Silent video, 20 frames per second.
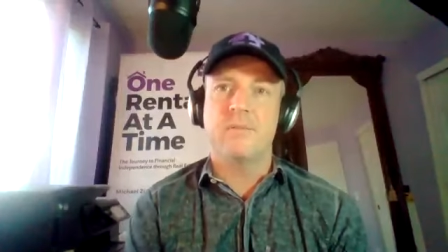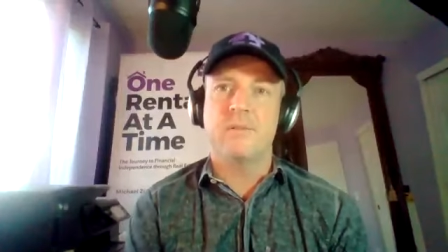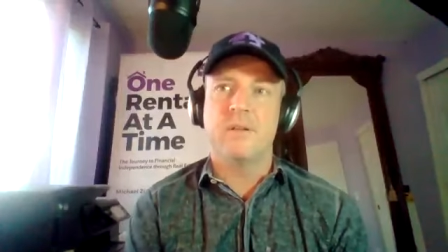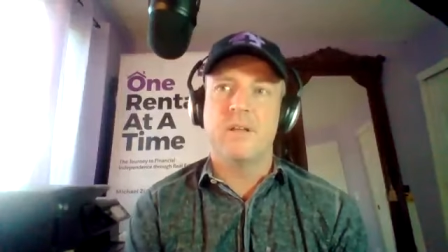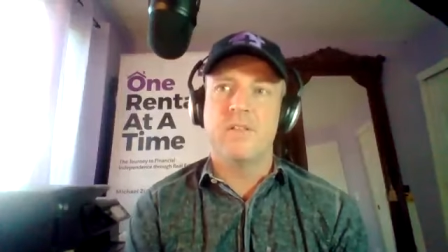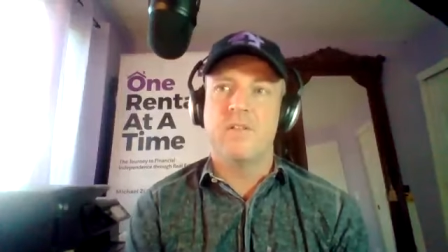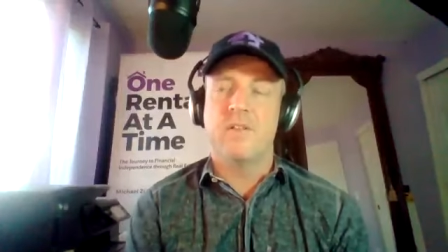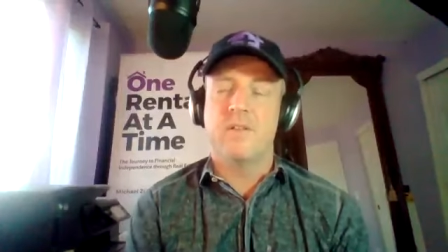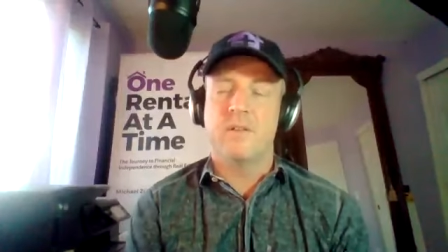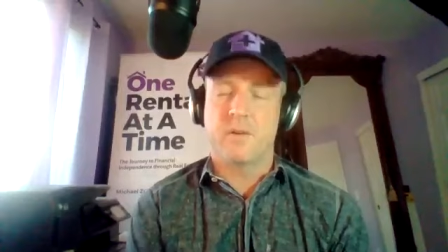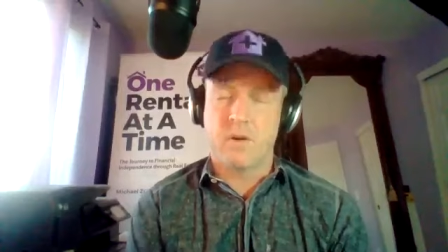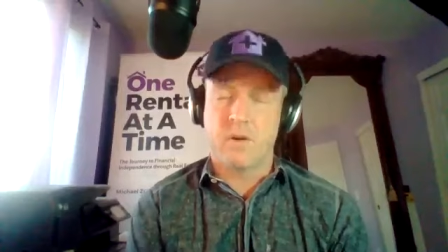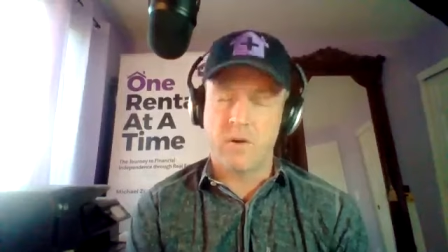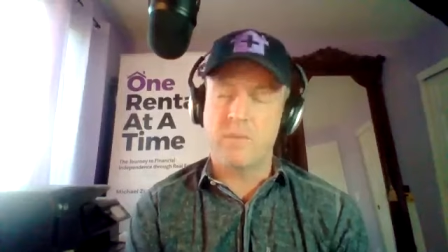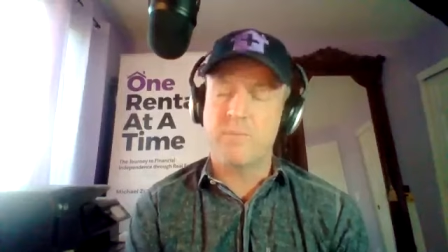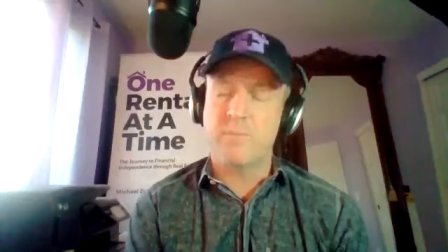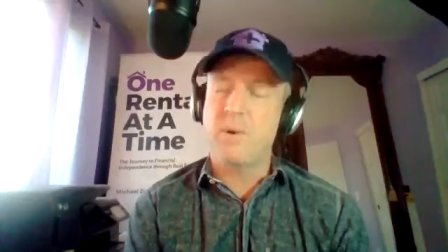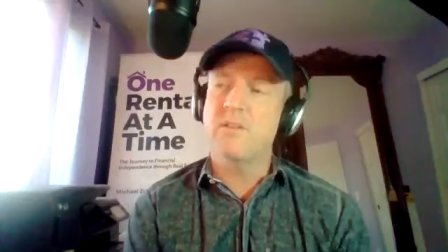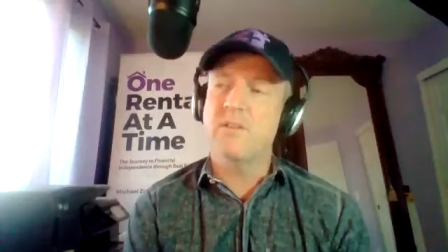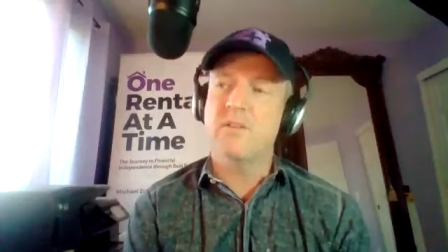either the
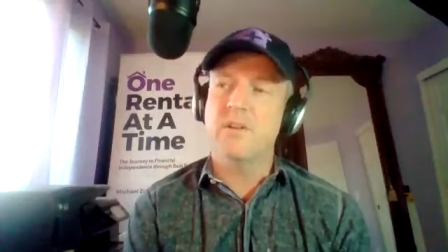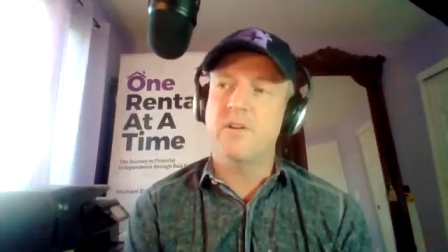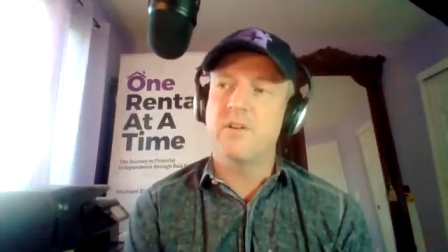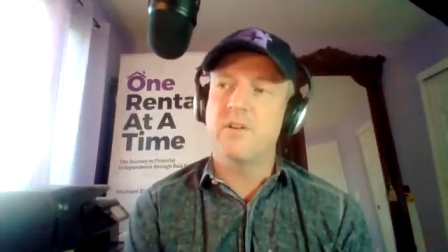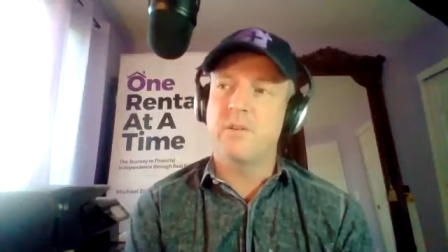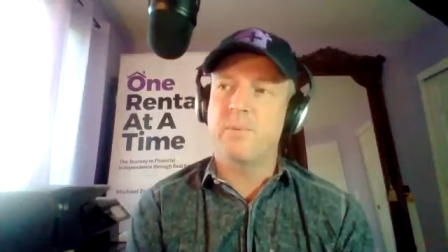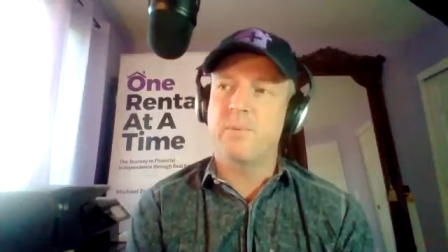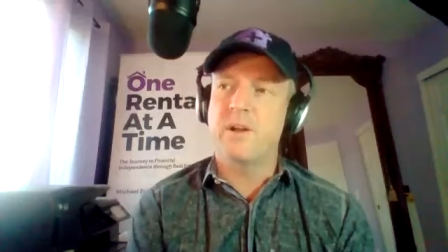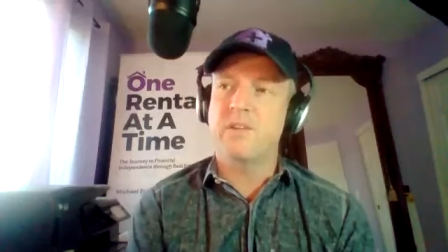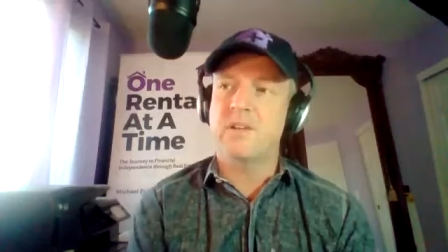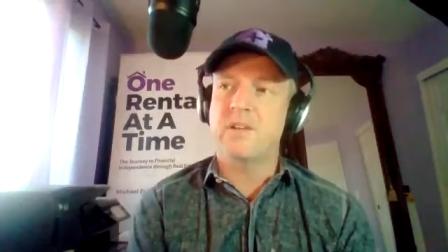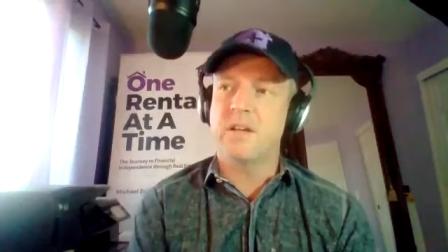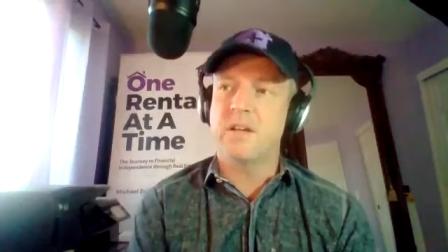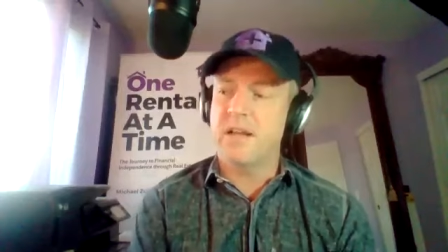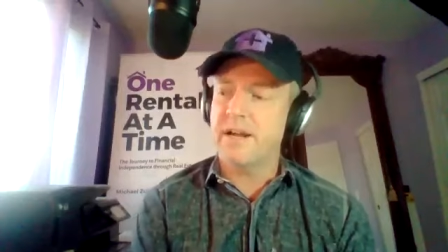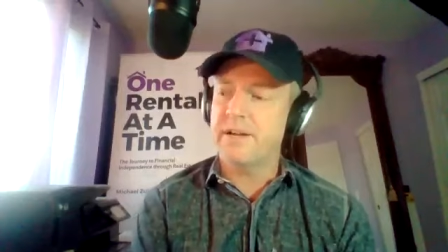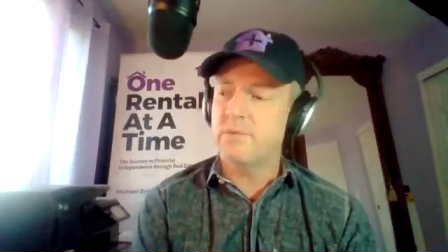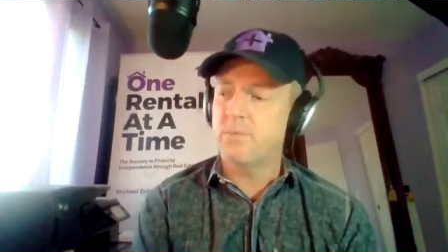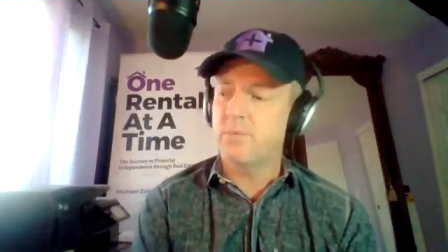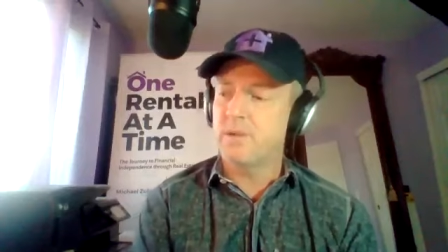current president or the president
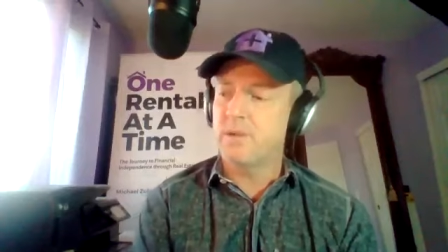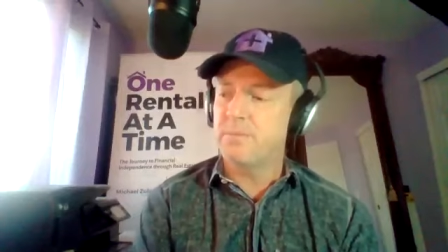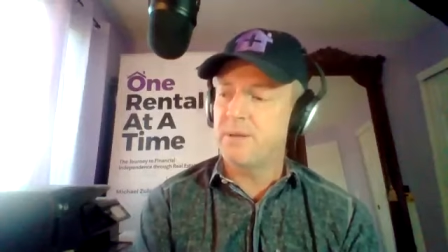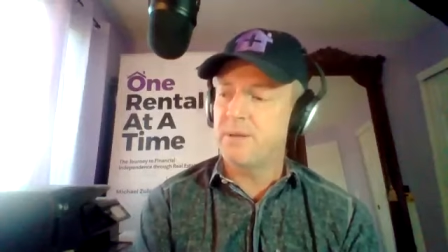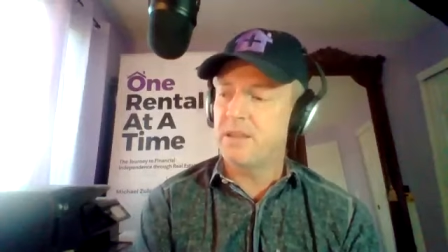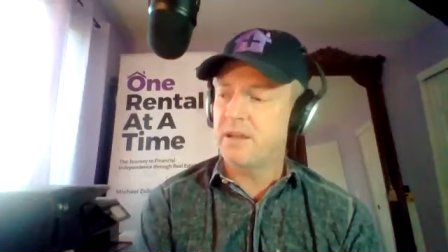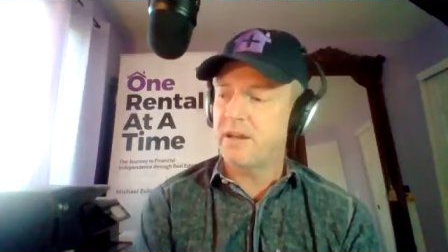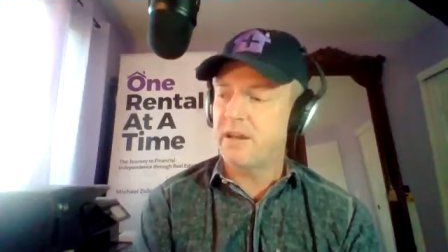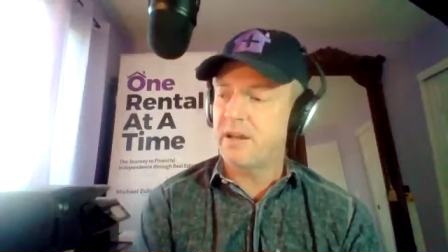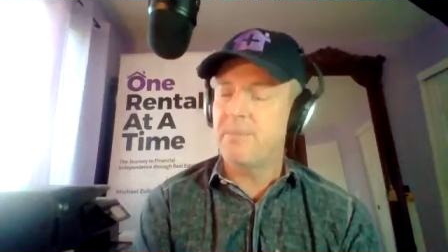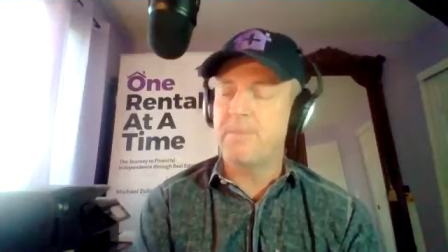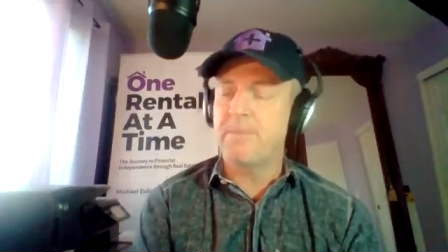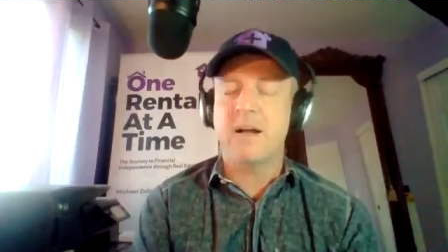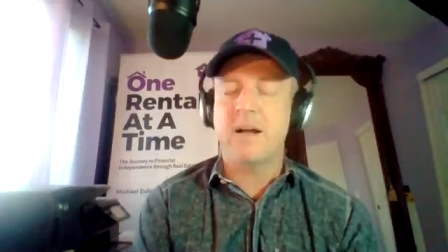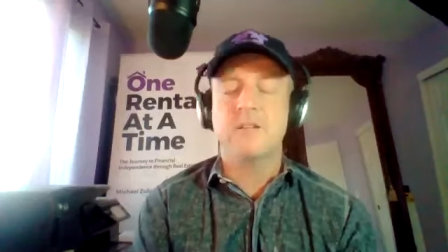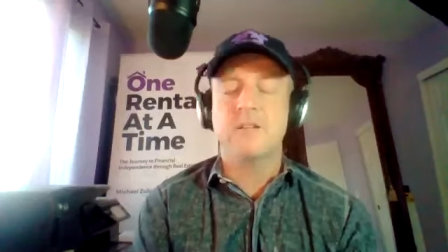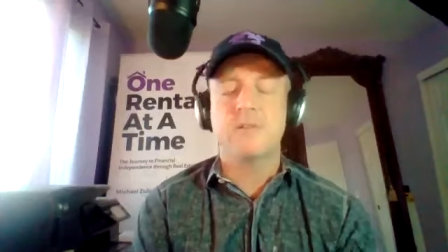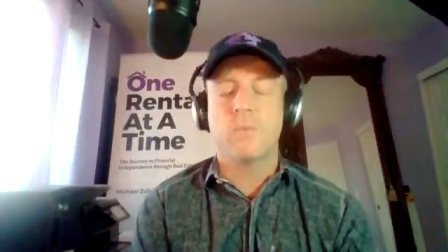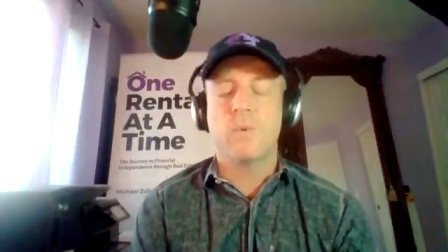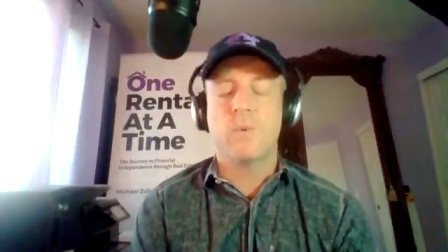elect, would be thinking
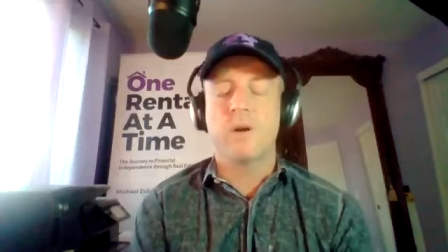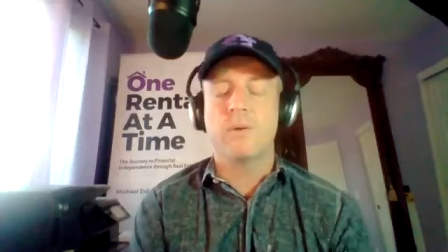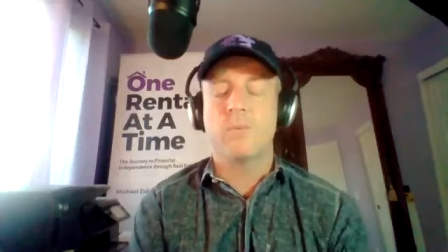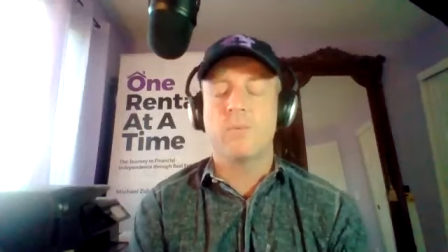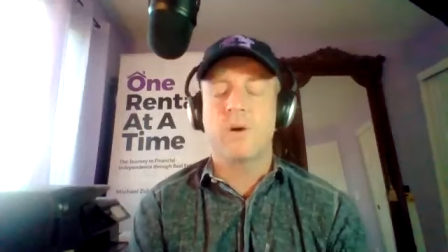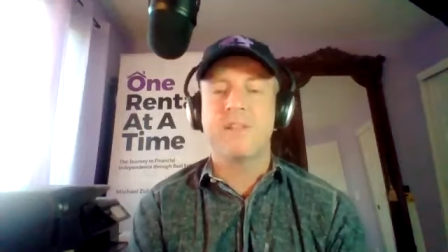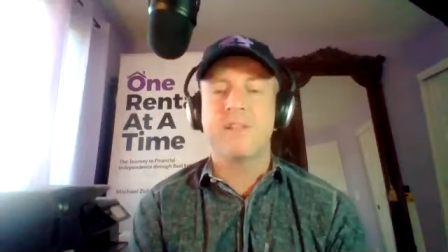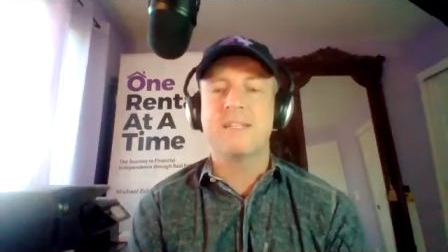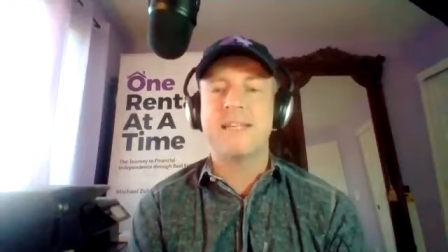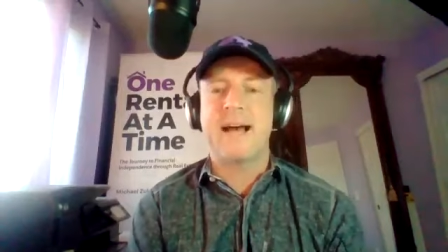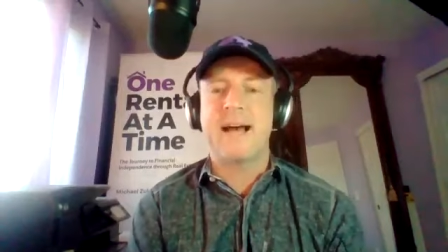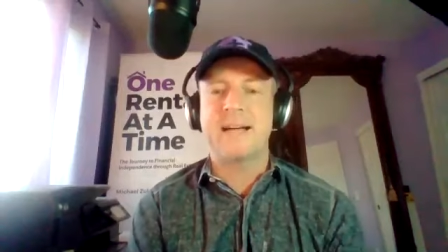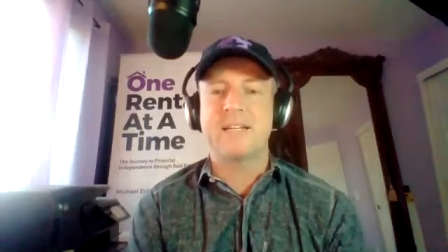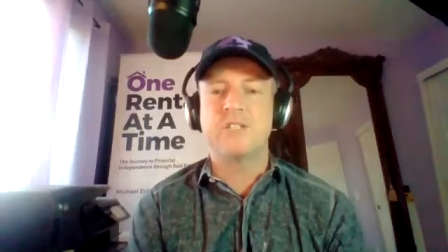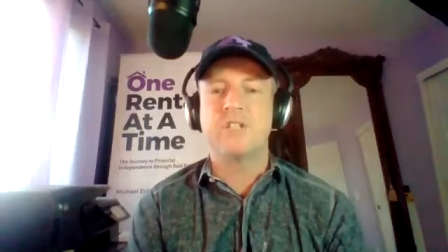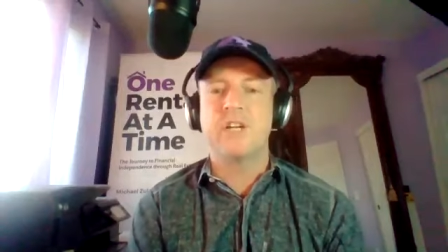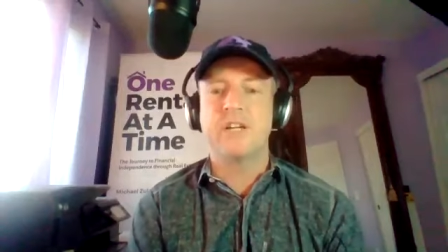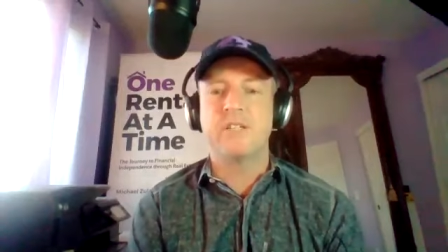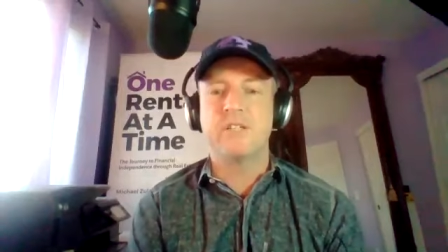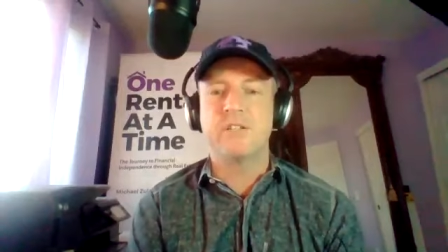about is what where the
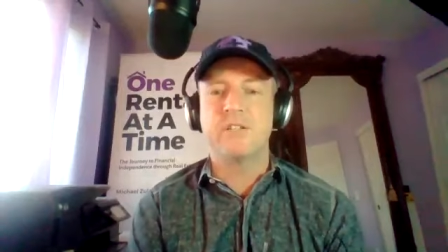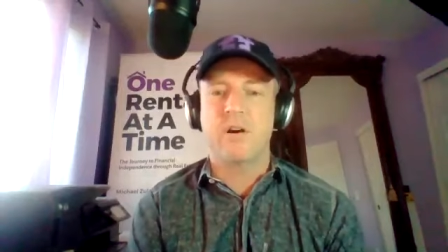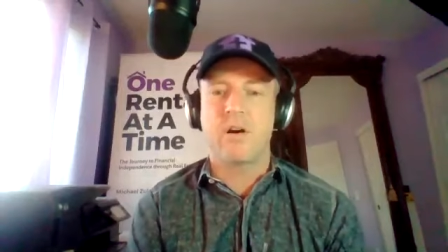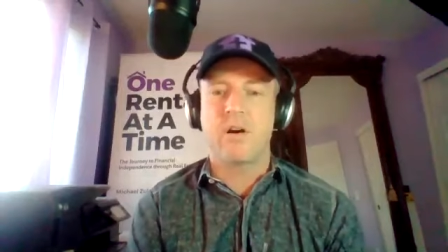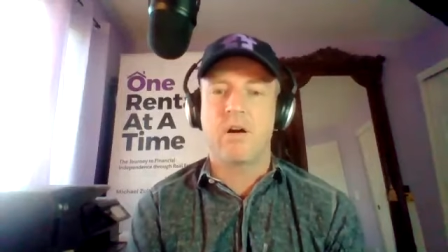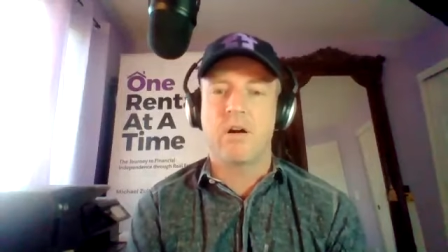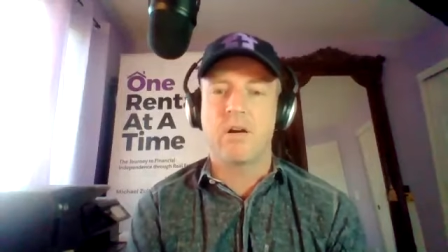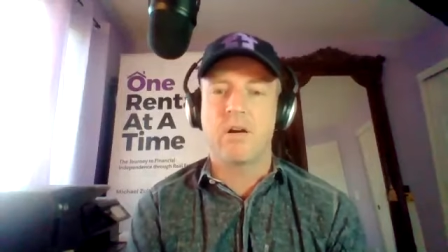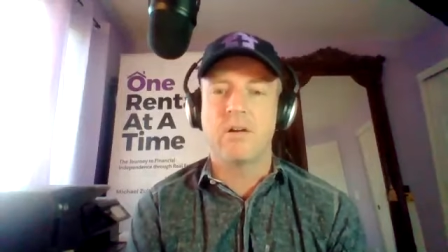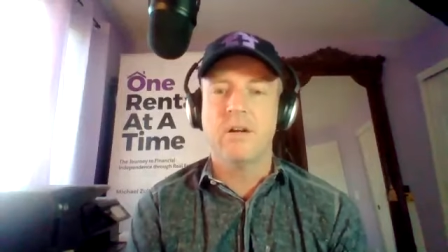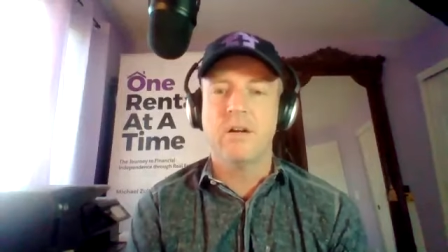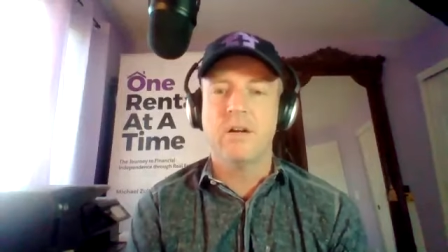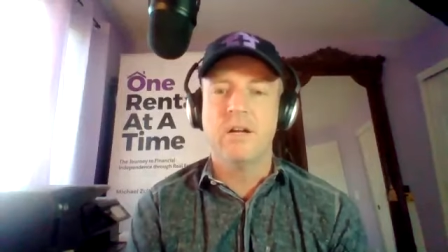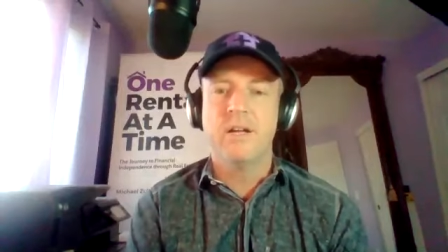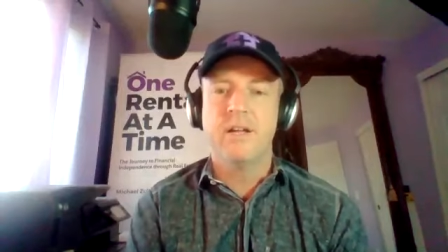tax changes are